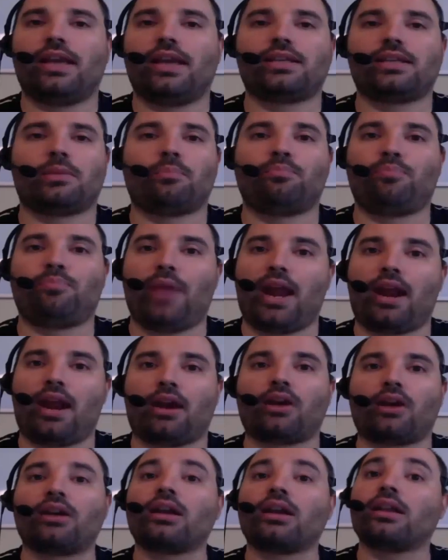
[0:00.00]
is a
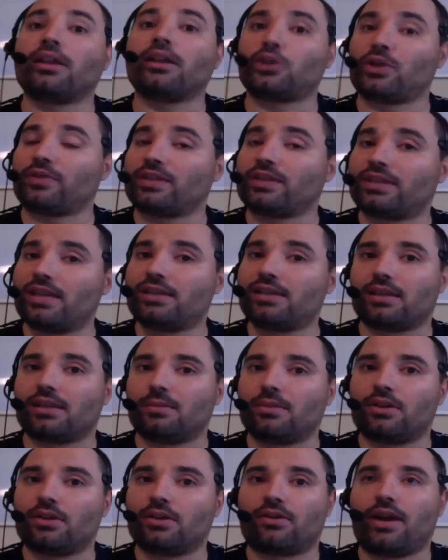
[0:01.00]
bear unless you have a system,
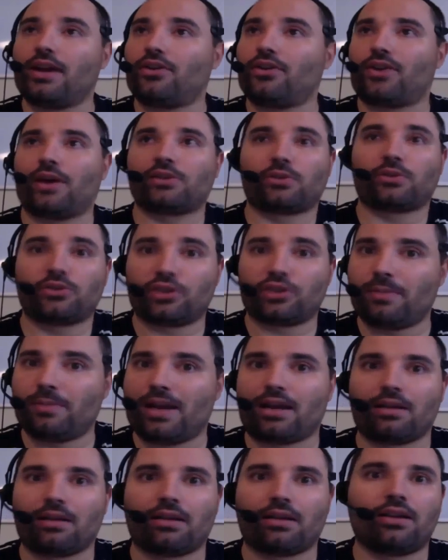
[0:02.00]
right? Your outsourcer can
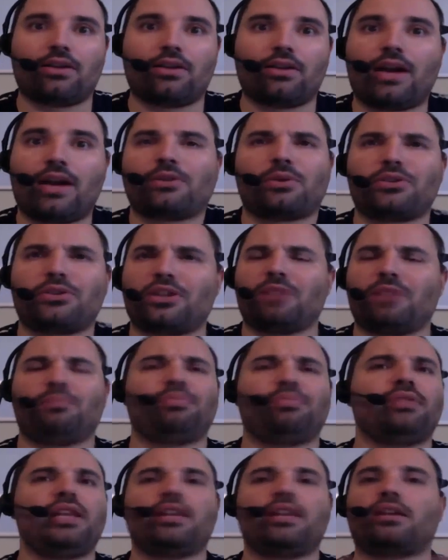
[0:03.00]
make your outsourcer can
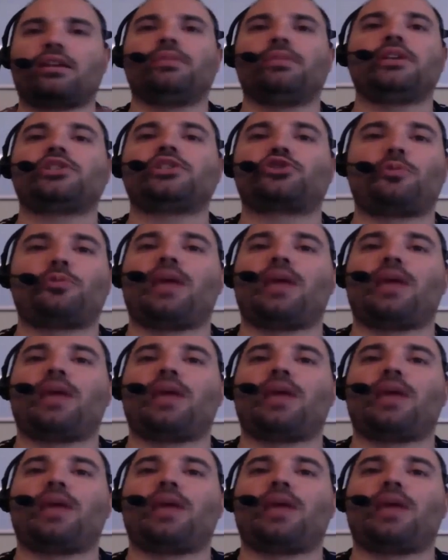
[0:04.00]
completely, completely screw up